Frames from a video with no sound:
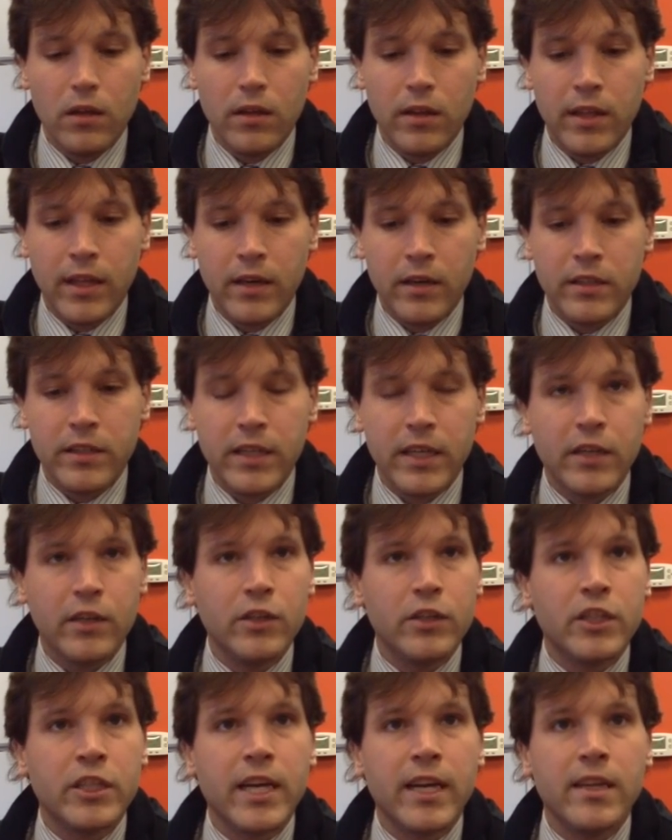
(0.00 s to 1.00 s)
there's a
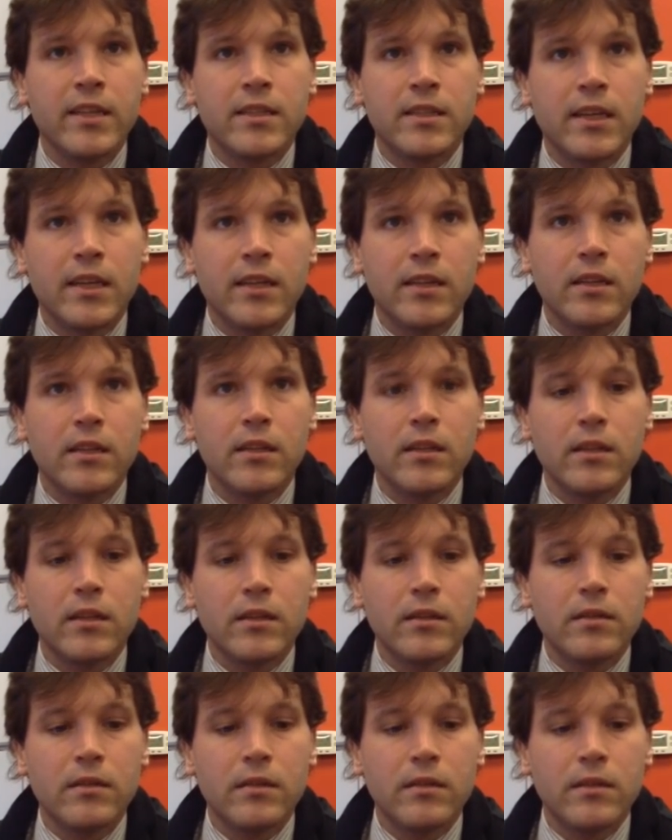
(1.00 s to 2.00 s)
good chance that
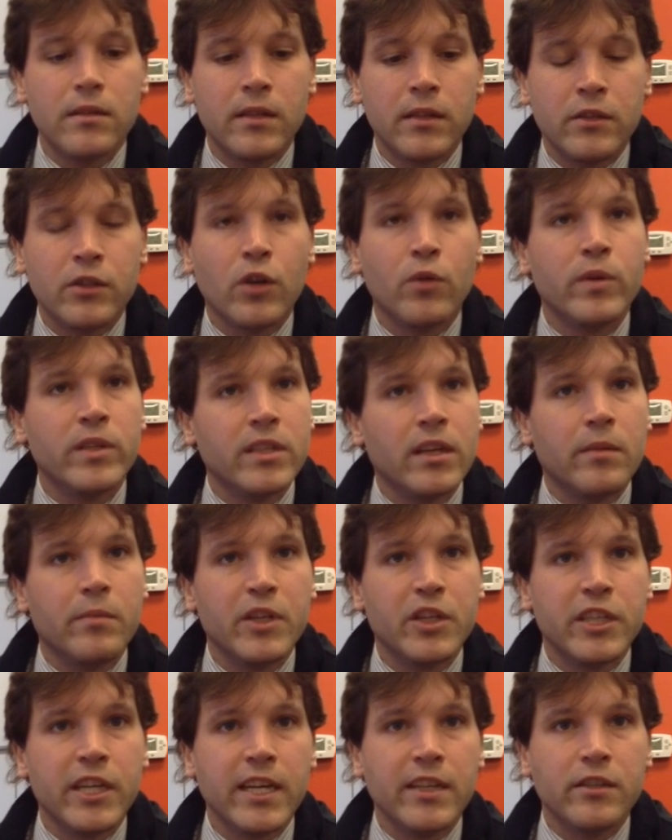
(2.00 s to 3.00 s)
there's always going to
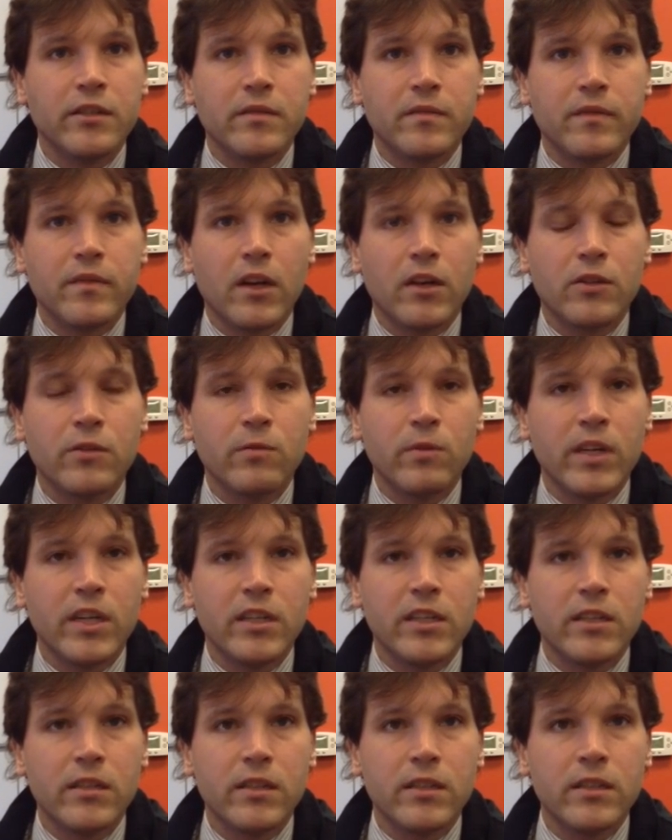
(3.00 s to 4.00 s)
be changes and
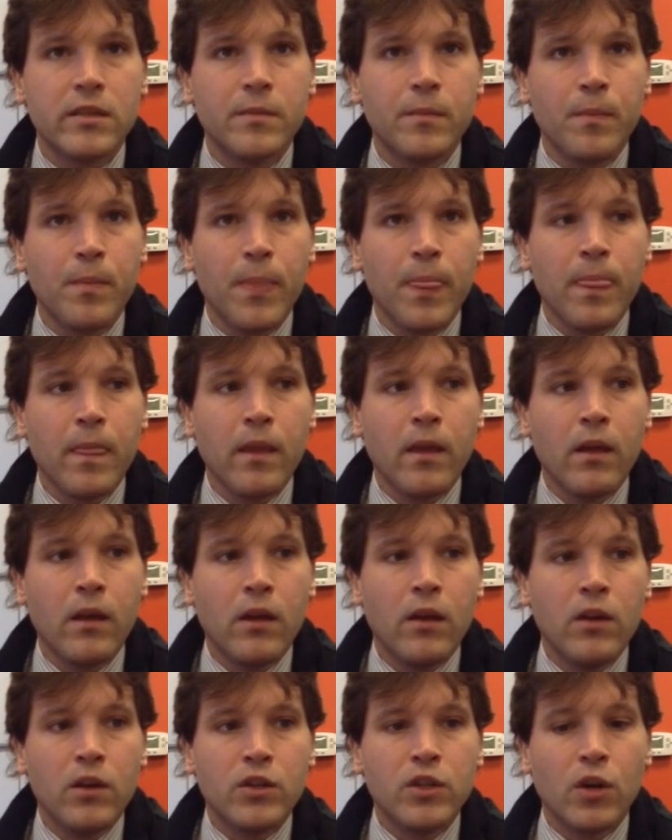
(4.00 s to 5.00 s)
fluctuations.
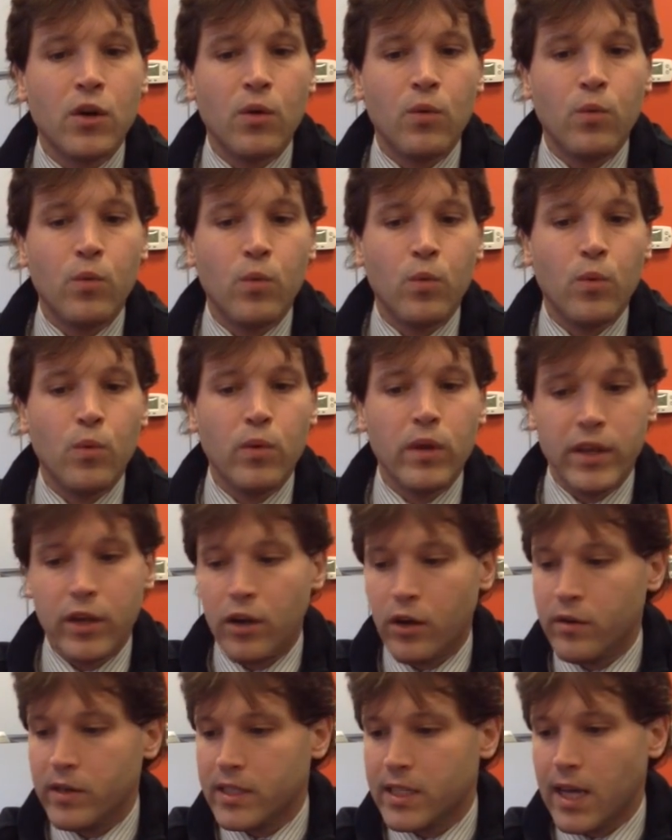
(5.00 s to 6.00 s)
So,
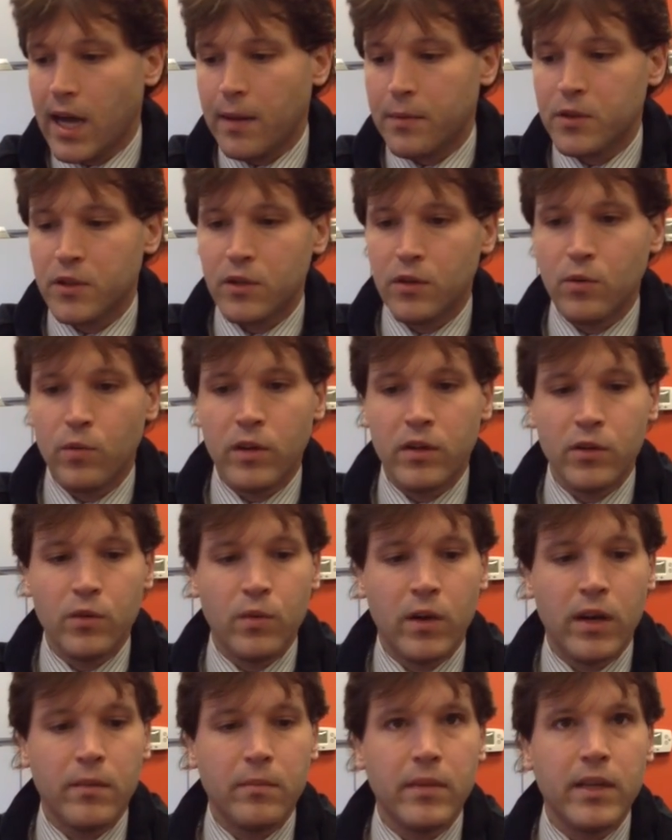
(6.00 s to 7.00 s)
it's optional whether you
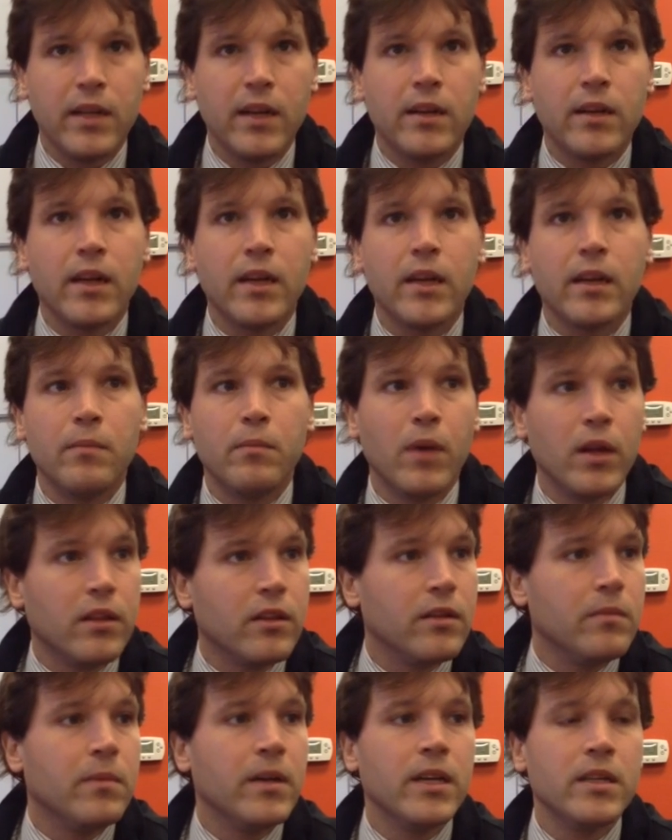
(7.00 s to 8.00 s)
want to meet on a
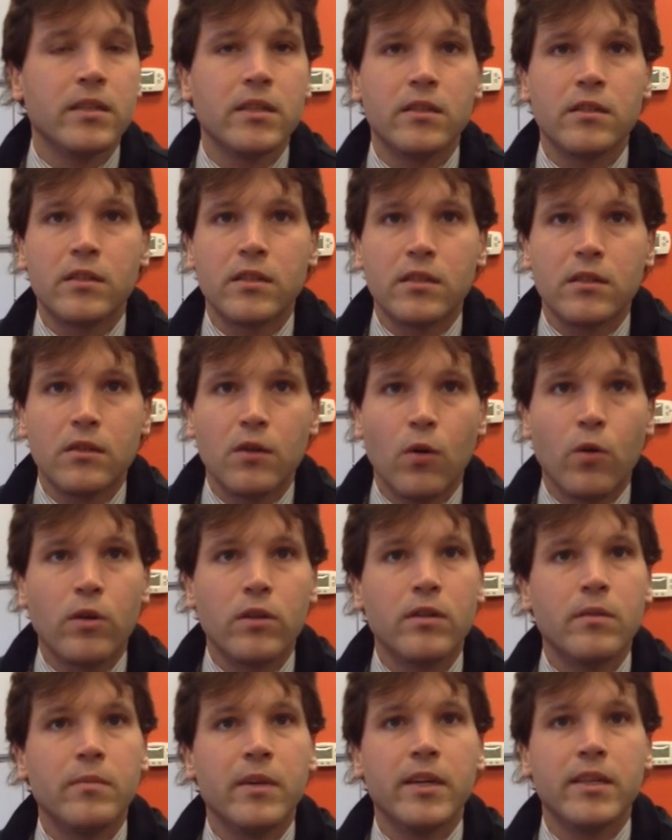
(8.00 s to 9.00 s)
monthly basis,
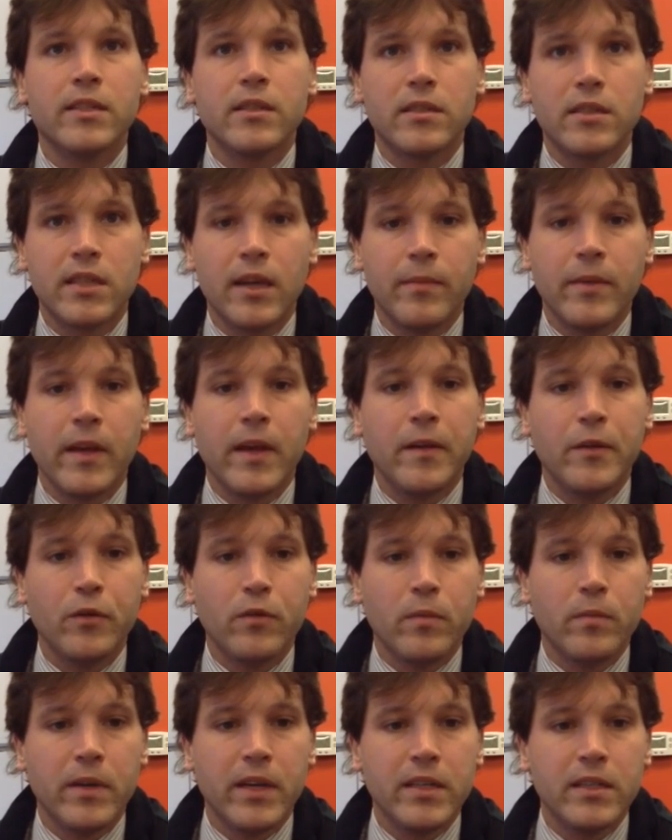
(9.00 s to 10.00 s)
quarterly basis,
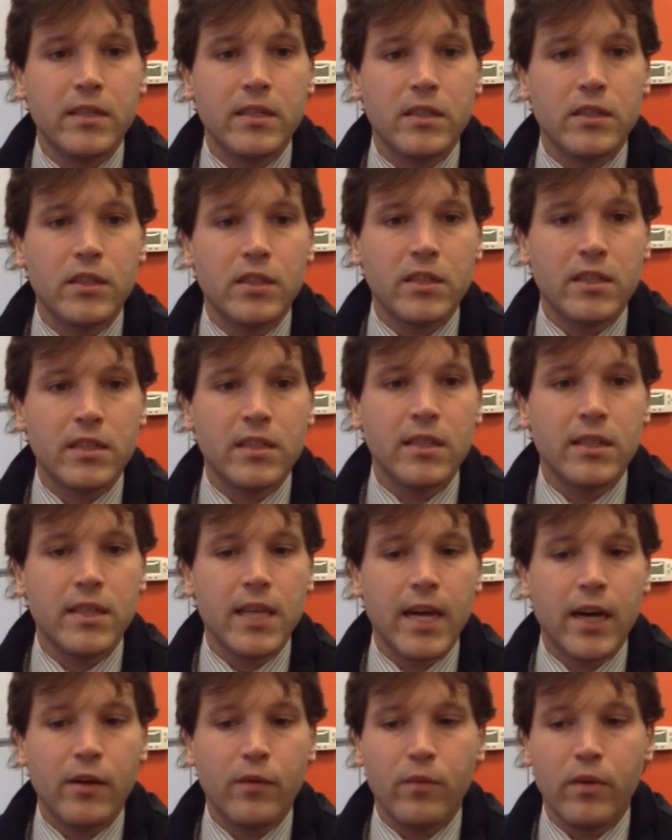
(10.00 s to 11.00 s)
semi-annual basis, just to sit
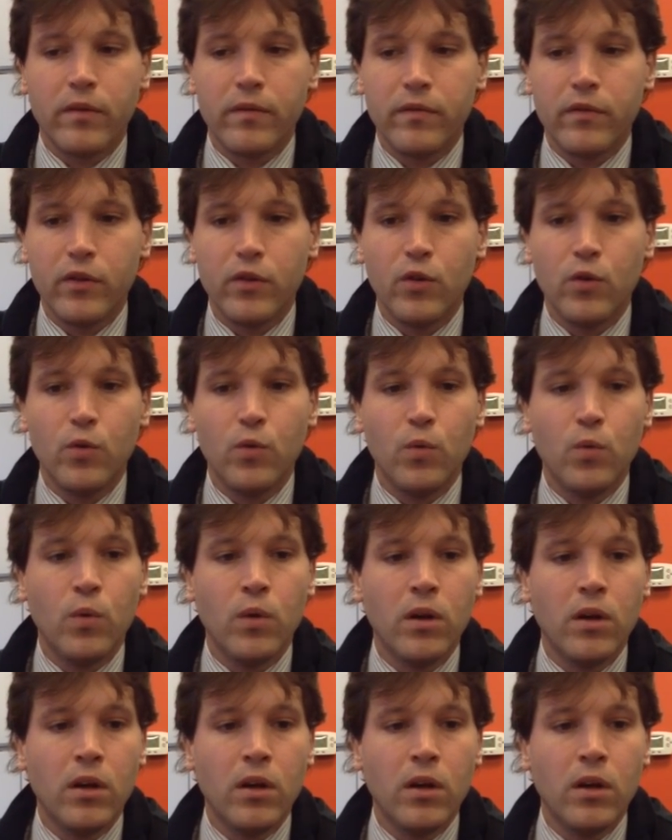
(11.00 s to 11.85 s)
down and review